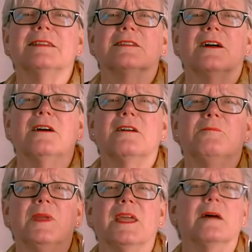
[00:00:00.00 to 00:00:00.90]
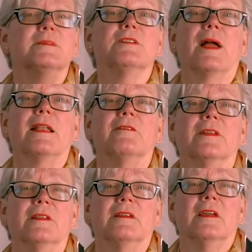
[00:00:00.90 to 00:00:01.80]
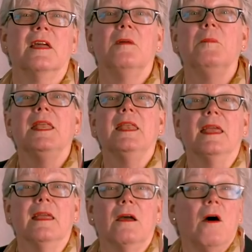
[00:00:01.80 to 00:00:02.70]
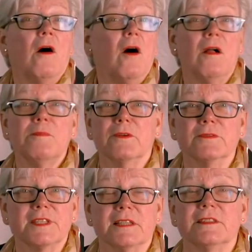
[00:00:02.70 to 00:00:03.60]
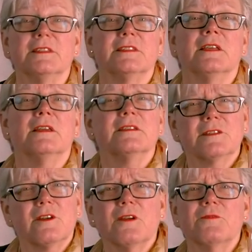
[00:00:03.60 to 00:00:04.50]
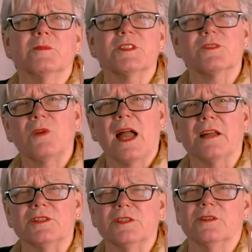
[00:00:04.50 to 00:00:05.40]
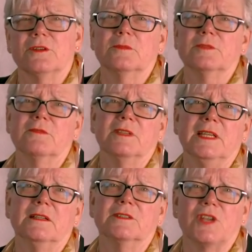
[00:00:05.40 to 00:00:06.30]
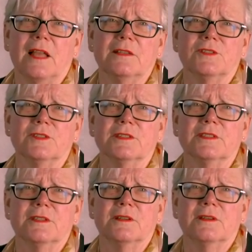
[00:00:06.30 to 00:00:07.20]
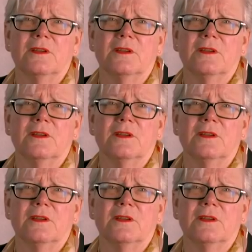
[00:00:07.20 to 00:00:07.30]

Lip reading: case law becomes irrelevant, meaning all processes start from scratch in terms of legal challenges.